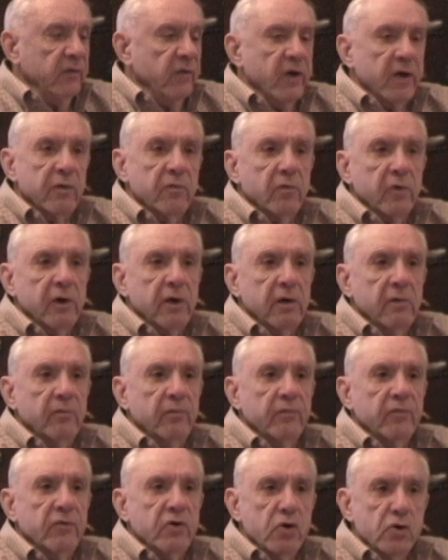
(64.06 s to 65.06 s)
then we,
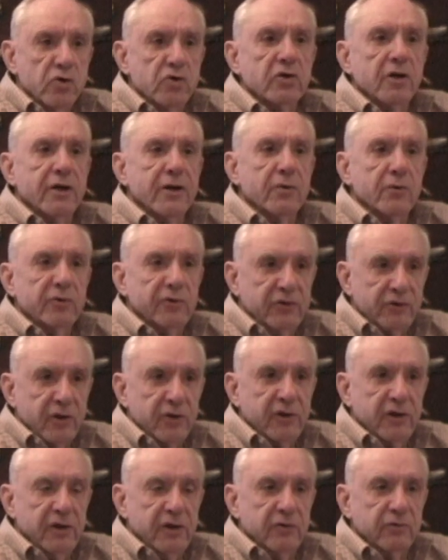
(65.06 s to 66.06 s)
usually on
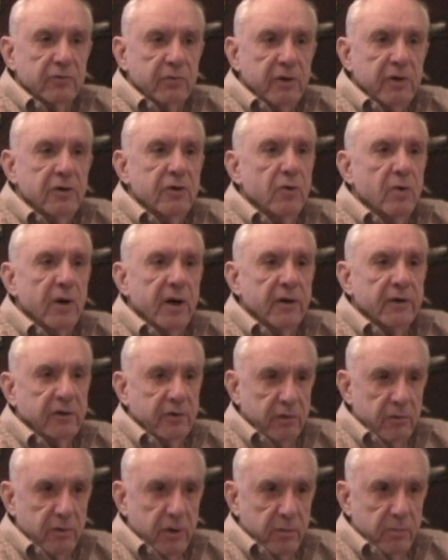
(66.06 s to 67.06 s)
Sundays, we'd go out
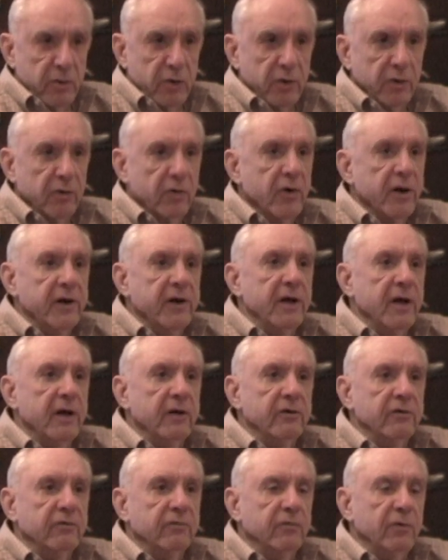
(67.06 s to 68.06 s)
to Grandma and
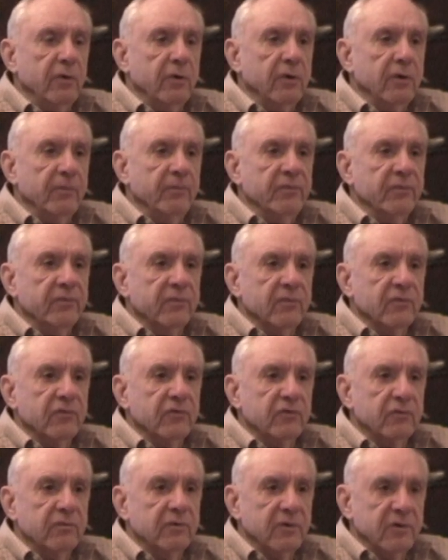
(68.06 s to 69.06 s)
Granddad's for
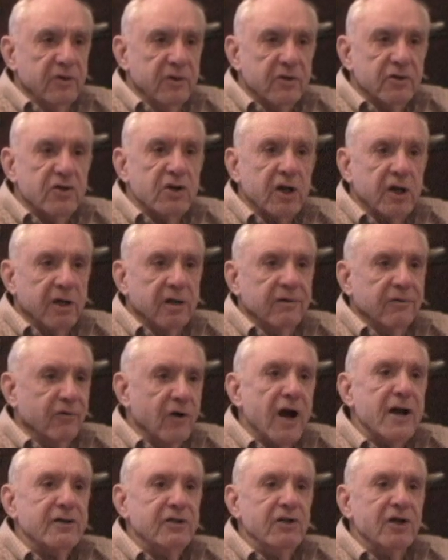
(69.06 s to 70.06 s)

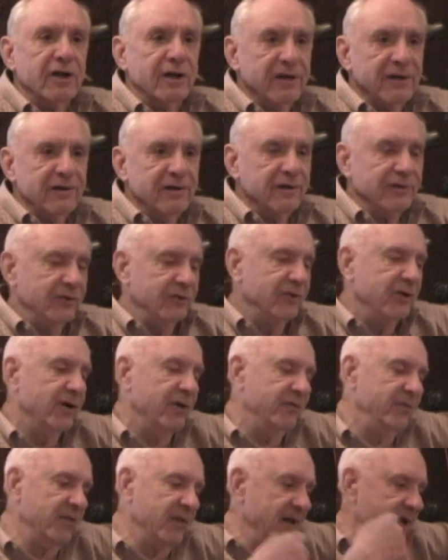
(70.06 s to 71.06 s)
fried chicken and
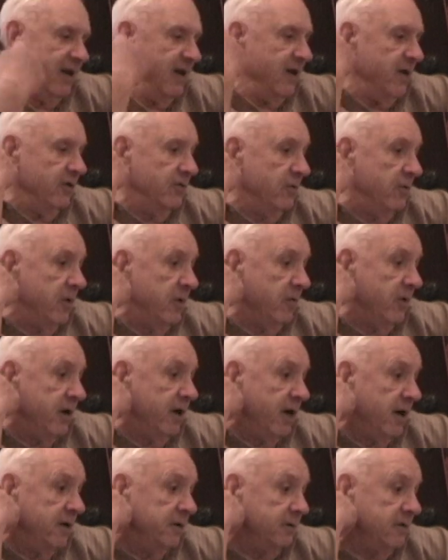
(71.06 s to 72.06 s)
stuff. So we went
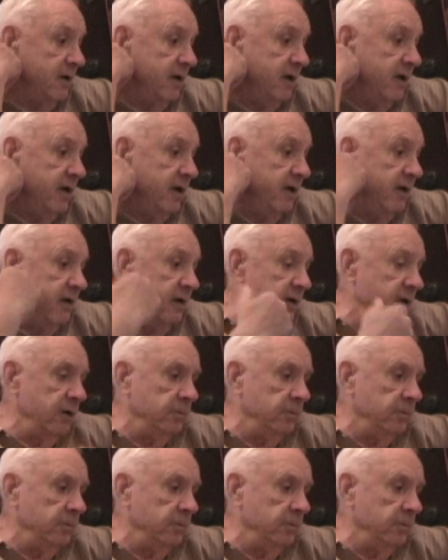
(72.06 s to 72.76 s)
out, and